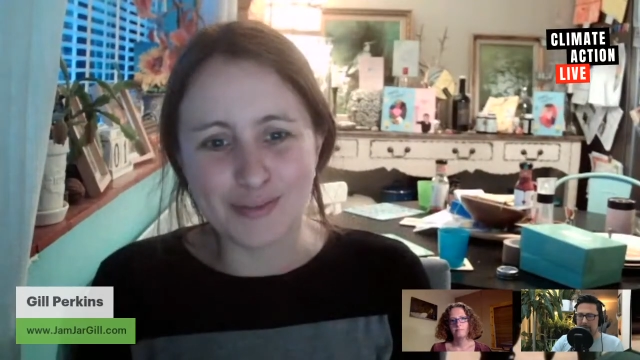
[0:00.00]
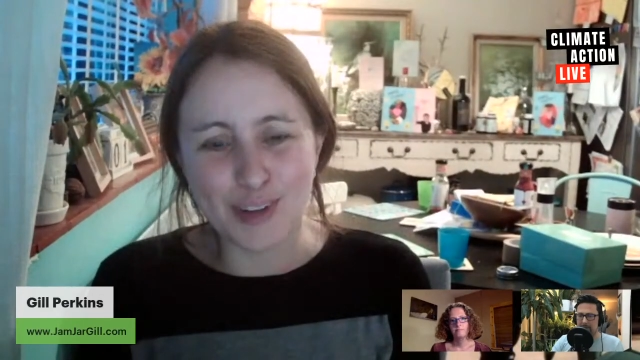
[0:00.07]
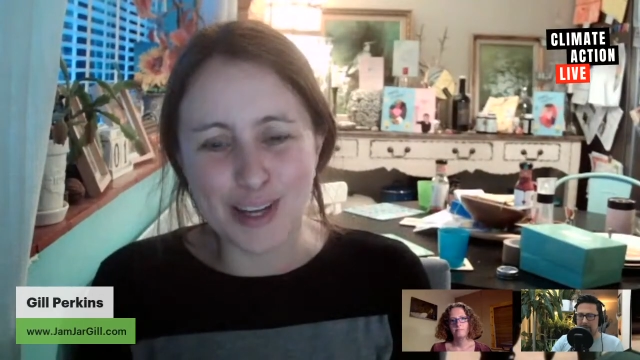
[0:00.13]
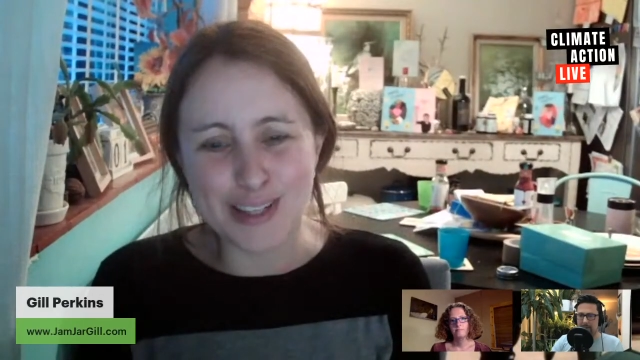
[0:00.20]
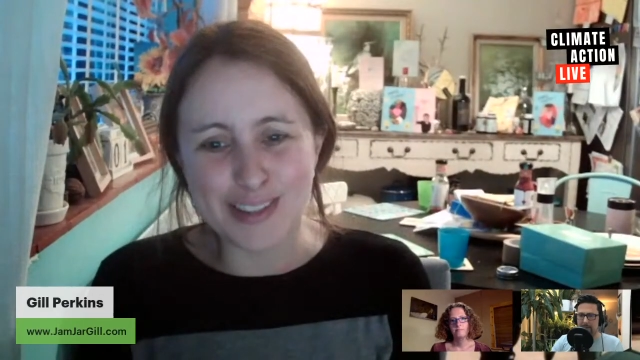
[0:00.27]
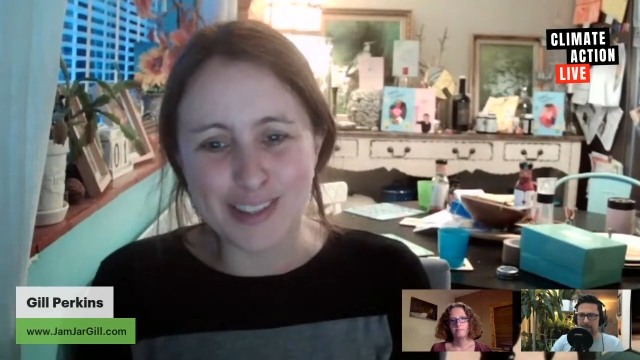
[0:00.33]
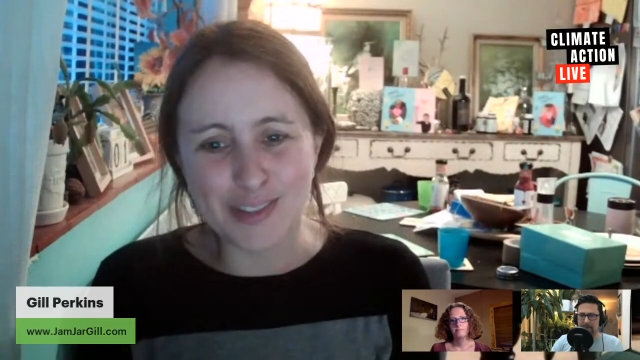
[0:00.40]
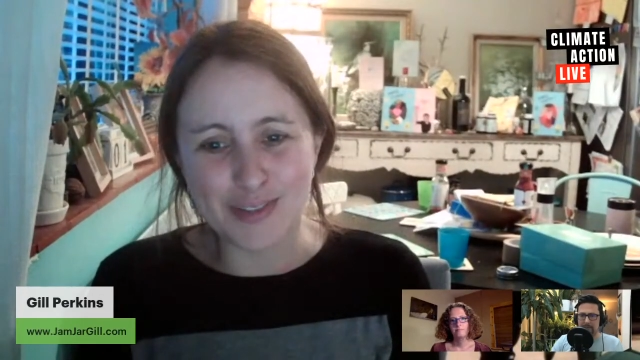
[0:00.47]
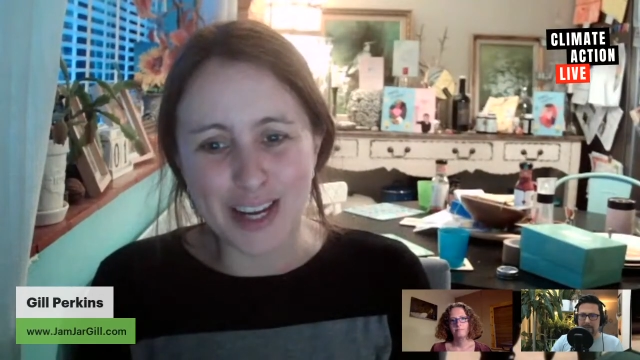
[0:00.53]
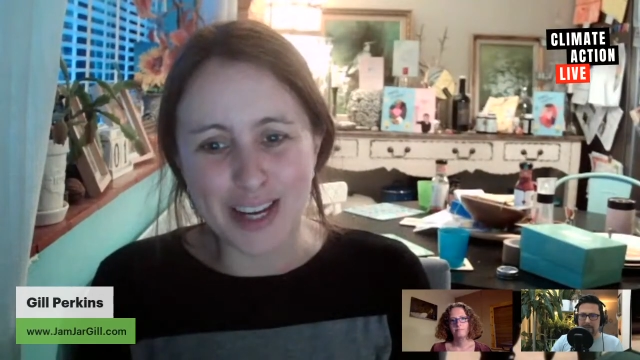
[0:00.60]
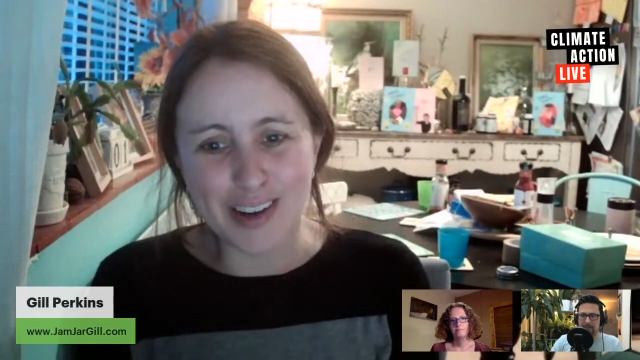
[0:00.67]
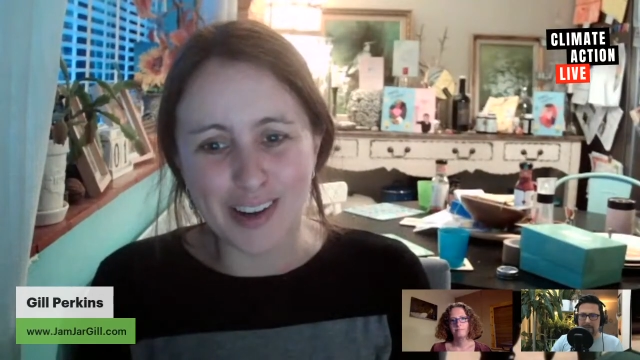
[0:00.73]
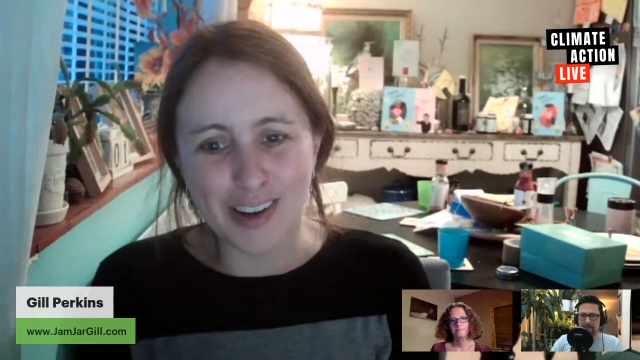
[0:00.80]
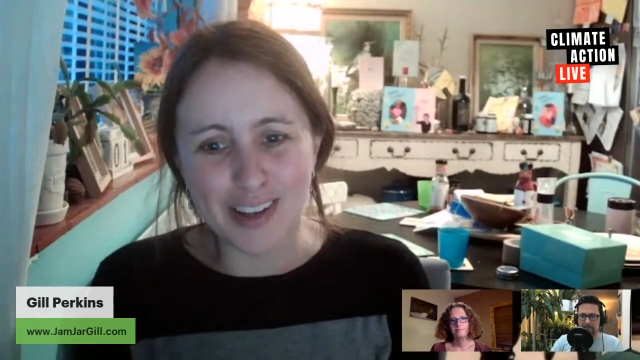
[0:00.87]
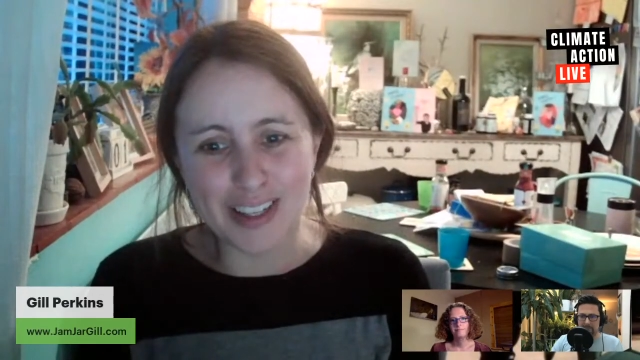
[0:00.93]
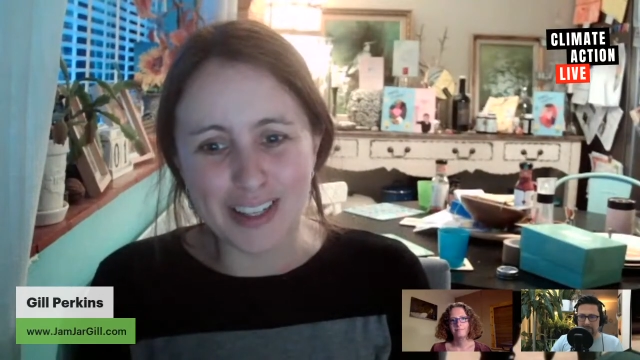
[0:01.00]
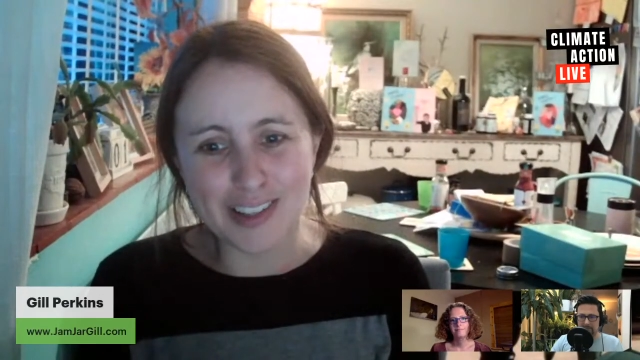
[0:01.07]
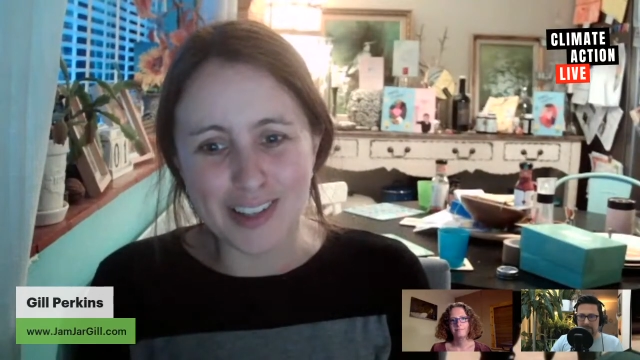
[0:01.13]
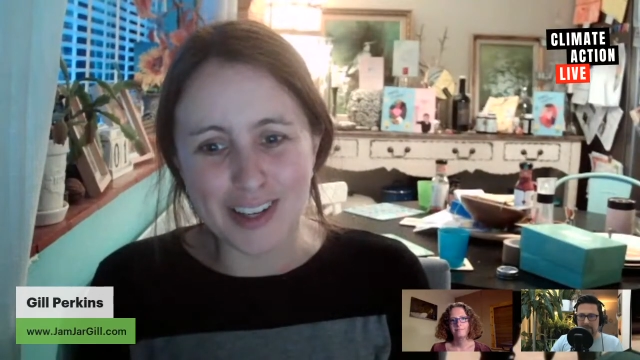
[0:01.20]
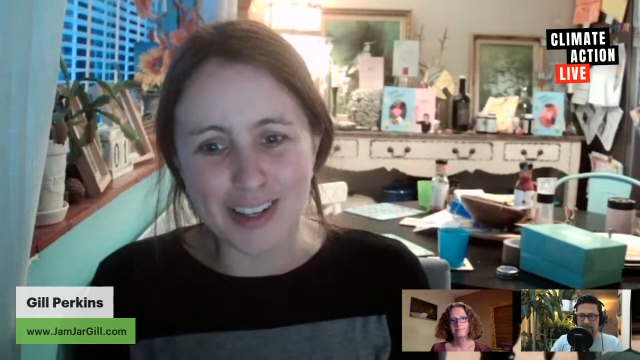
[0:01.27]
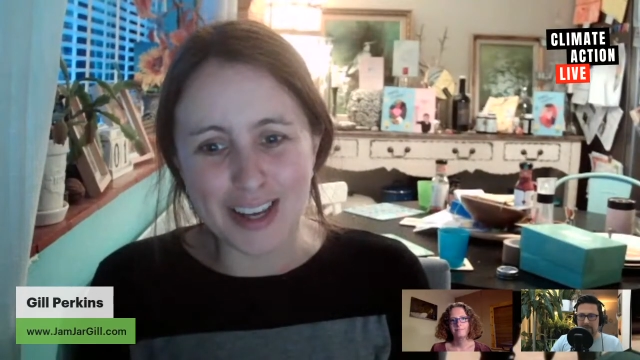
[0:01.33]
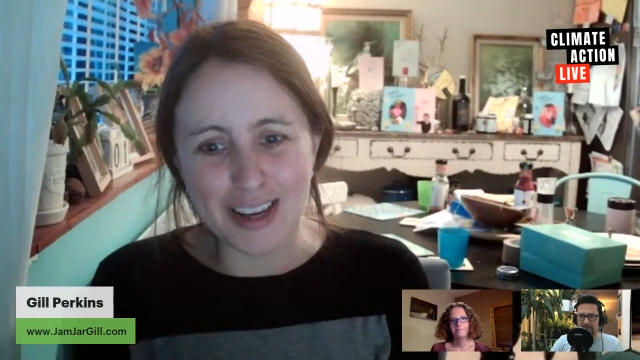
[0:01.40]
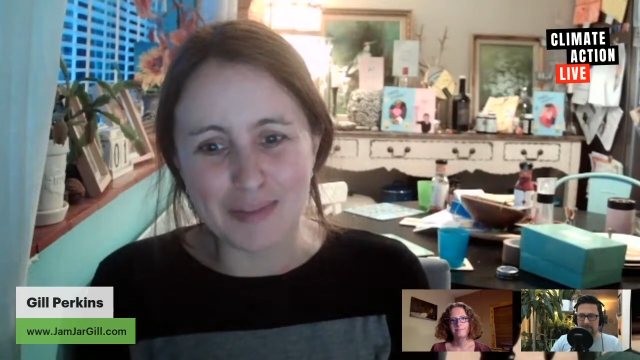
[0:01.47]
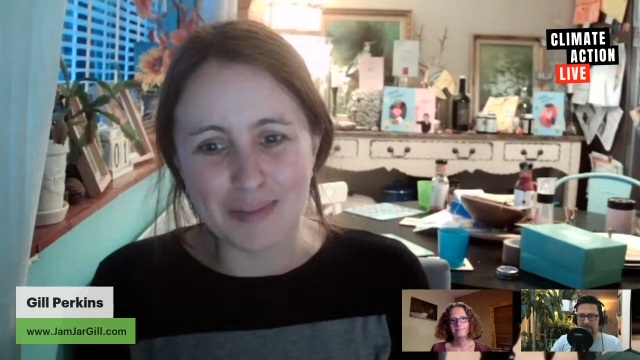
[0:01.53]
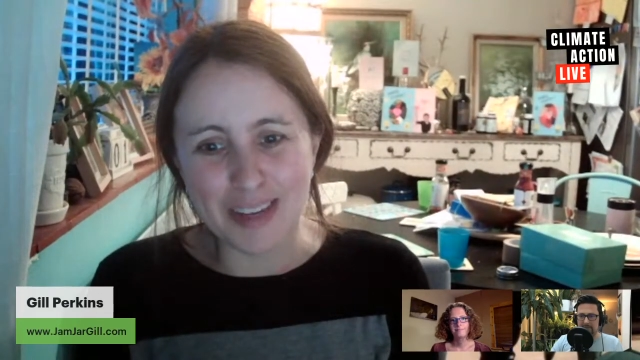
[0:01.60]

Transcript: friends very kindly donate